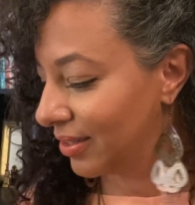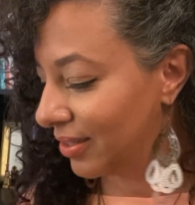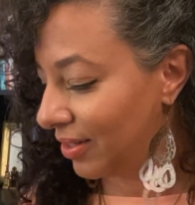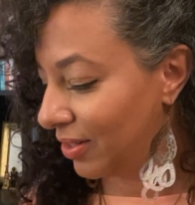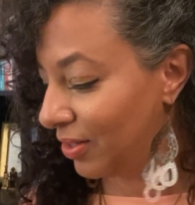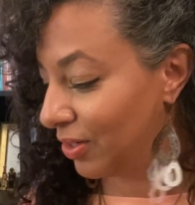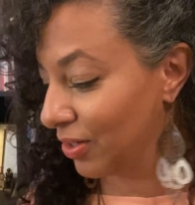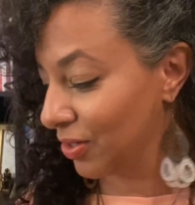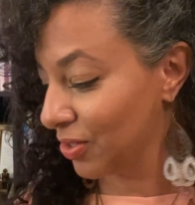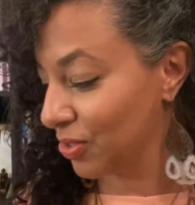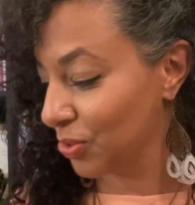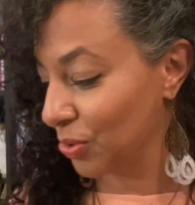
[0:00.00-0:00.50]

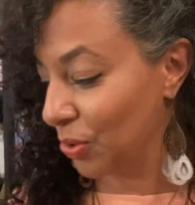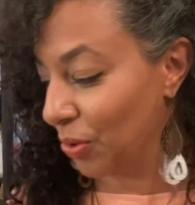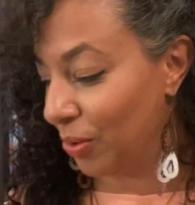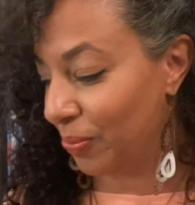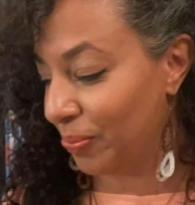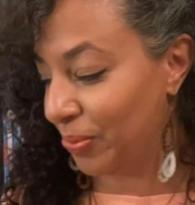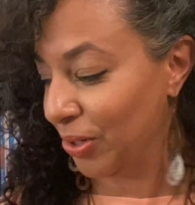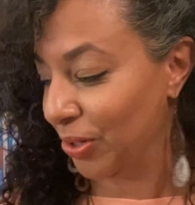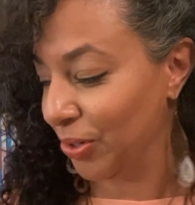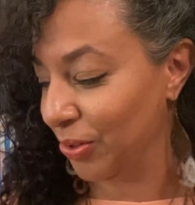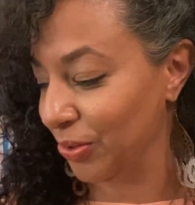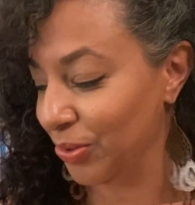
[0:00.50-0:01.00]
Look,
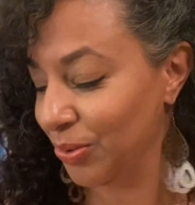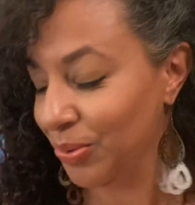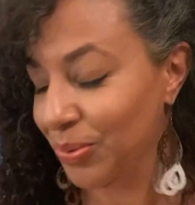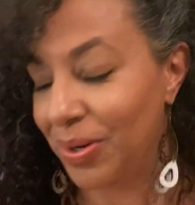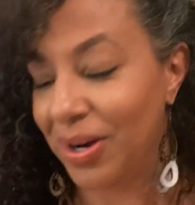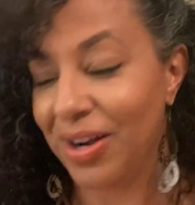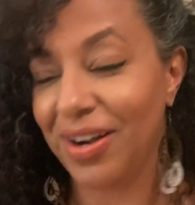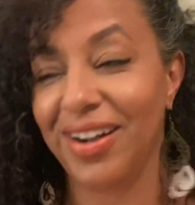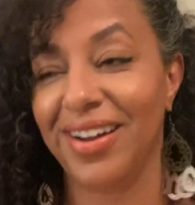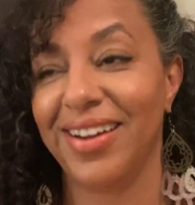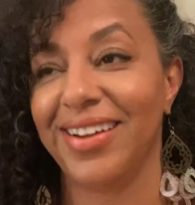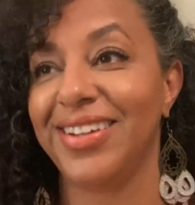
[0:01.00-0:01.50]
Scorpio, you
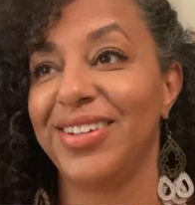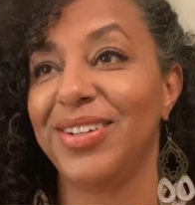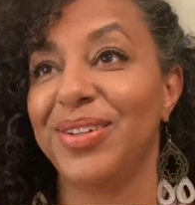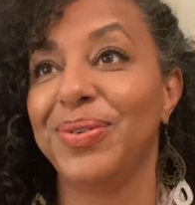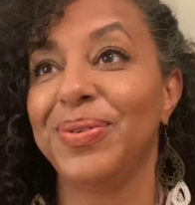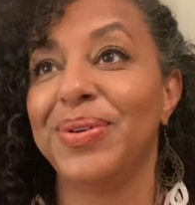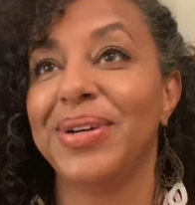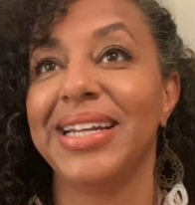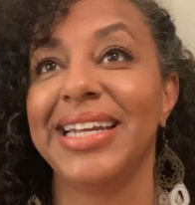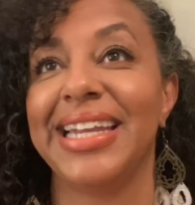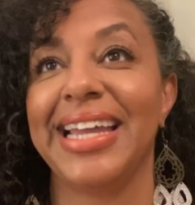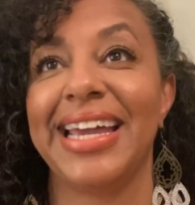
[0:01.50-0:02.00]

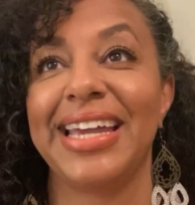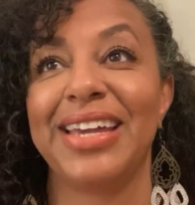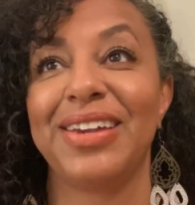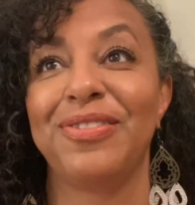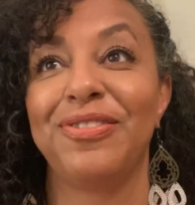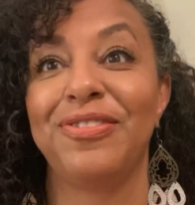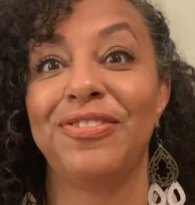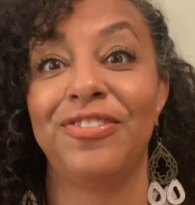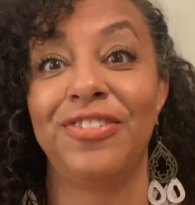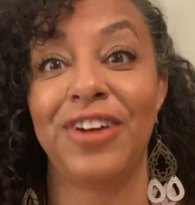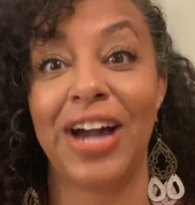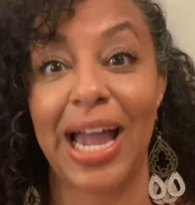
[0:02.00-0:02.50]
are like
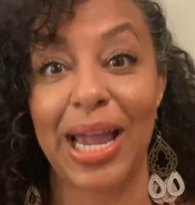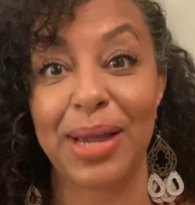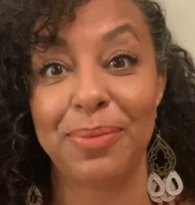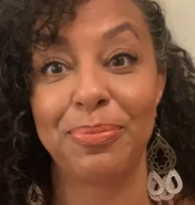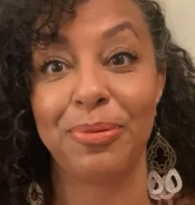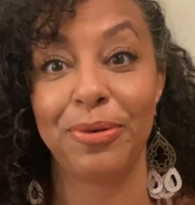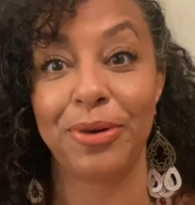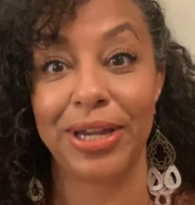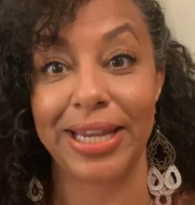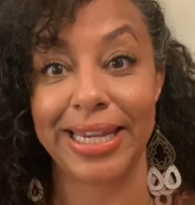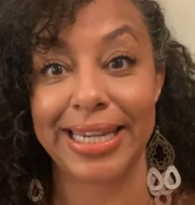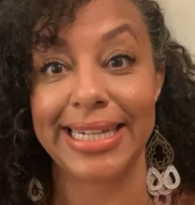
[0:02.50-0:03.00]

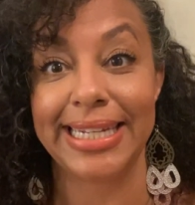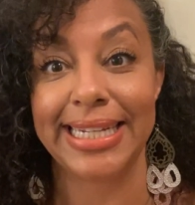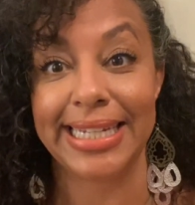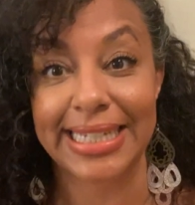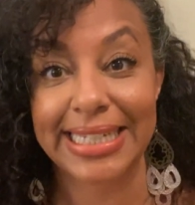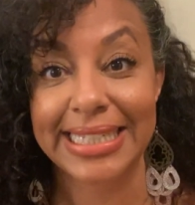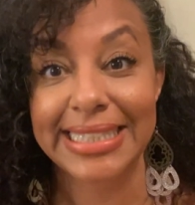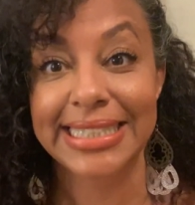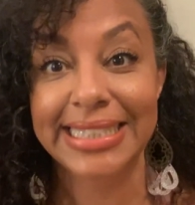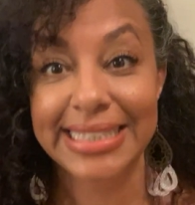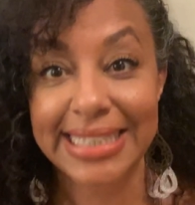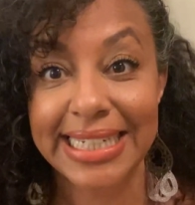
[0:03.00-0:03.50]

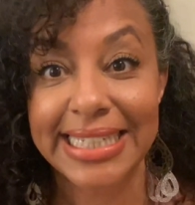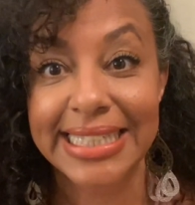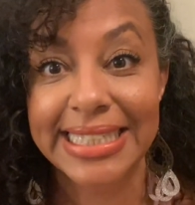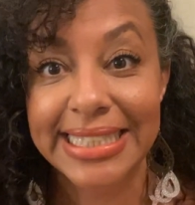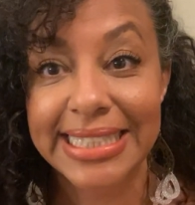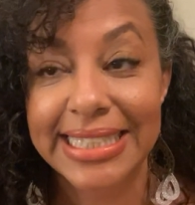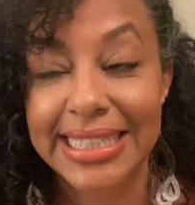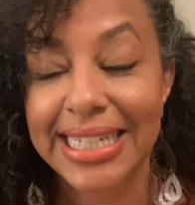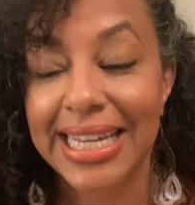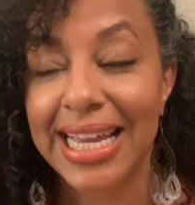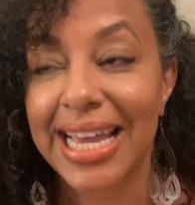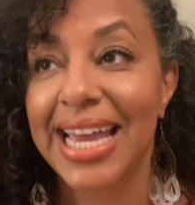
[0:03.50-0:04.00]
vibrating.
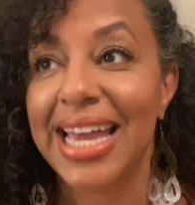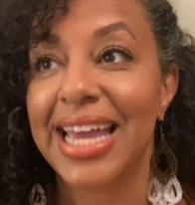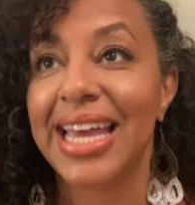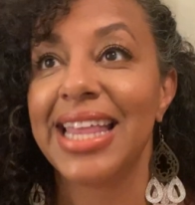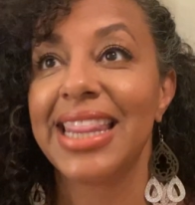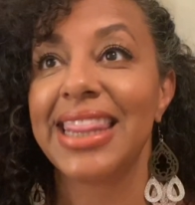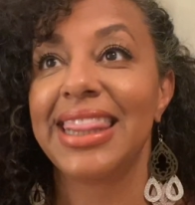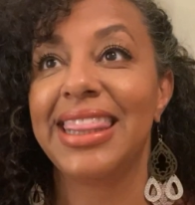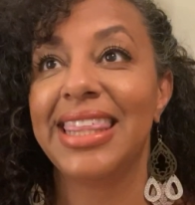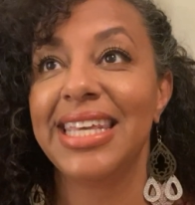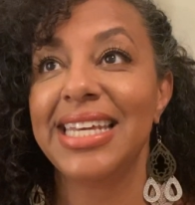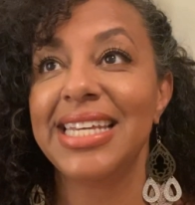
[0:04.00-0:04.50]

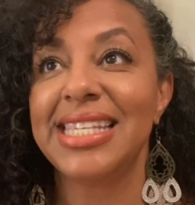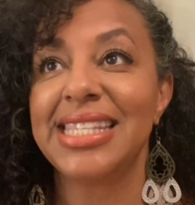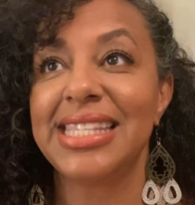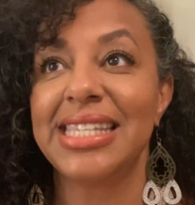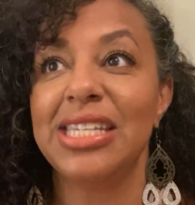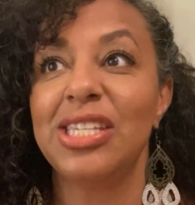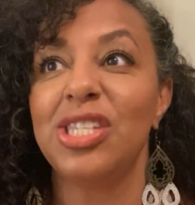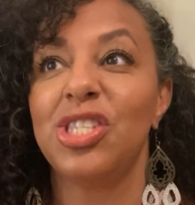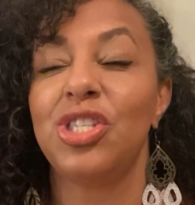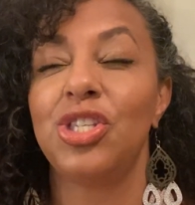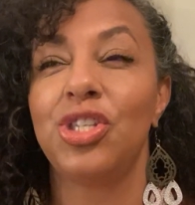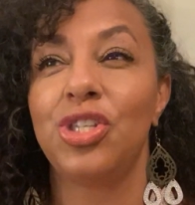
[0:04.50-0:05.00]
This
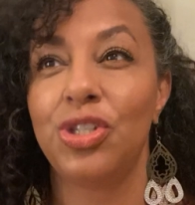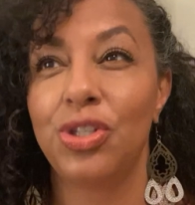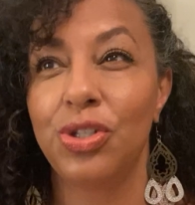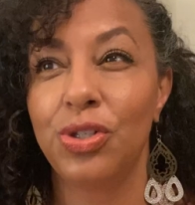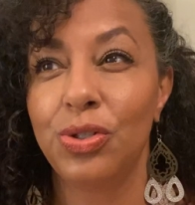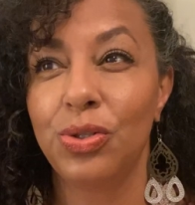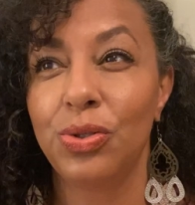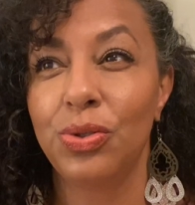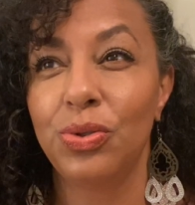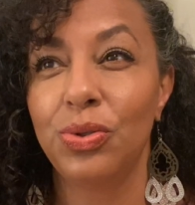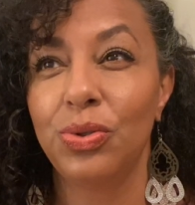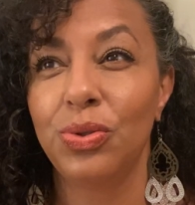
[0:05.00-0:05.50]
is
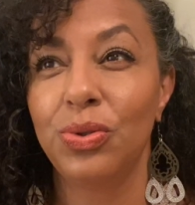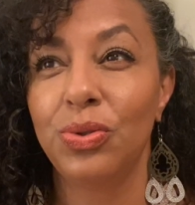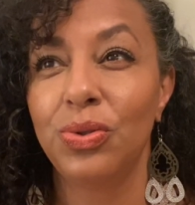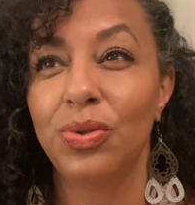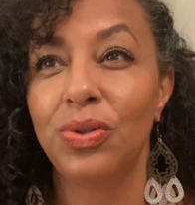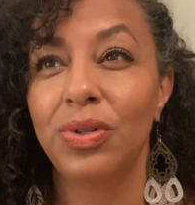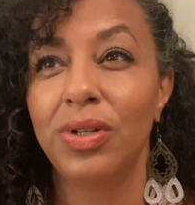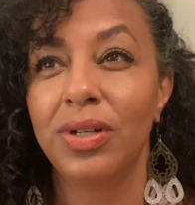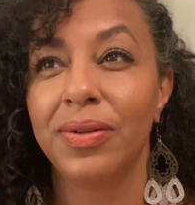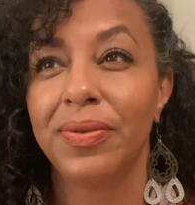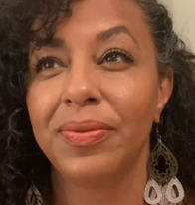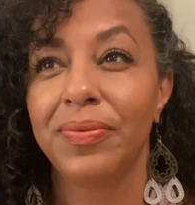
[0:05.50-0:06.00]

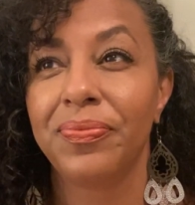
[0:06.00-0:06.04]
you